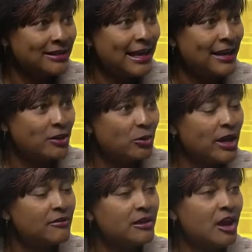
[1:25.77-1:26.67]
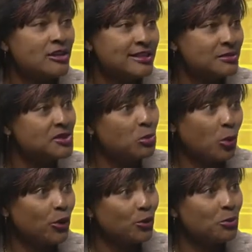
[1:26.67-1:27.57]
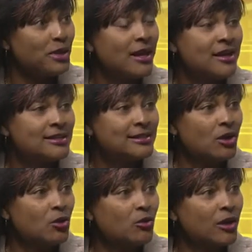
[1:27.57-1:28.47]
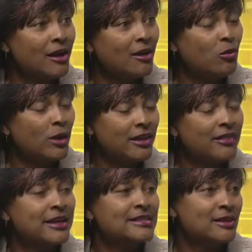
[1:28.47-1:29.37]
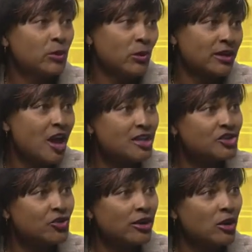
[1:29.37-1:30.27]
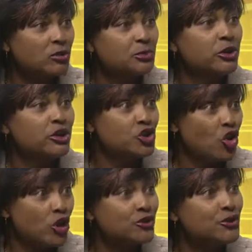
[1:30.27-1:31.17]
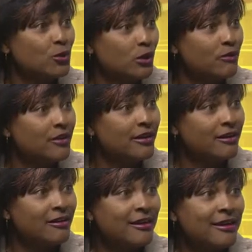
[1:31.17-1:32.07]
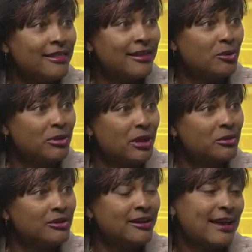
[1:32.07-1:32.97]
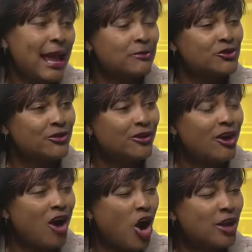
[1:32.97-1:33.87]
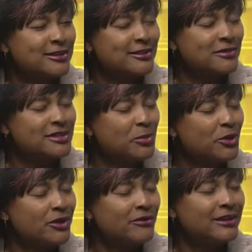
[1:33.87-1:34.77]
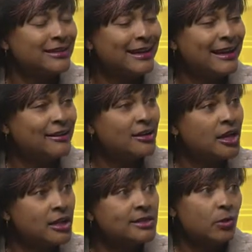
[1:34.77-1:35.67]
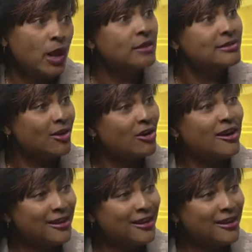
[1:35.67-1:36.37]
Indiana. We have an autism support group. So uh, one of the things that we wanted to concentrate on was putting a charter school over there mm -hmm. that'll be able to capture the hearts of the spirit of Indiana as well as our